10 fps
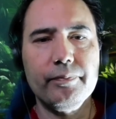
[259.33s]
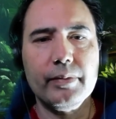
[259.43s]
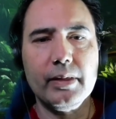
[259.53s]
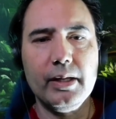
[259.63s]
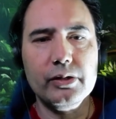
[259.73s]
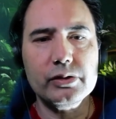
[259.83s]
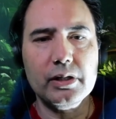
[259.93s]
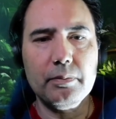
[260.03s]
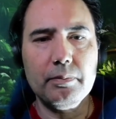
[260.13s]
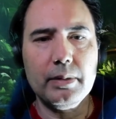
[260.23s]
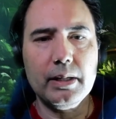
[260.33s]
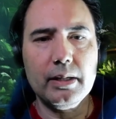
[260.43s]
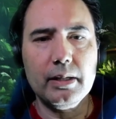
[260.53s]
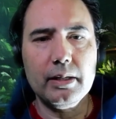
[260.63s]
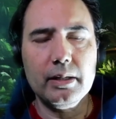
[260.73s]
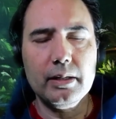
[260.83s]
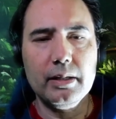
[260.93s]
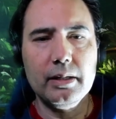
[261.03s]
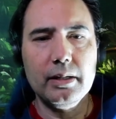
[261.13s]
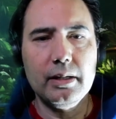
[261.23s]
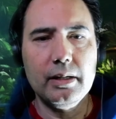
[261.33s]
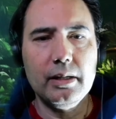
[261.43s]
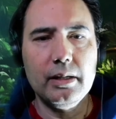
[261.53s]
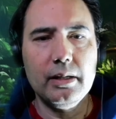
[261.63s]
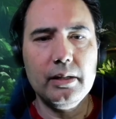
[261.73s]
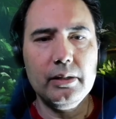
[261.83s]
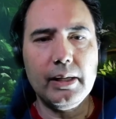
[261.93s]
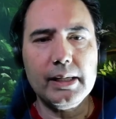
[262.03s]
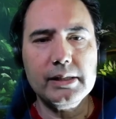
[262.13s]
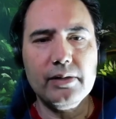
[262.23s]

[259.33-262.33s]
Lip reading: There's some, like I said,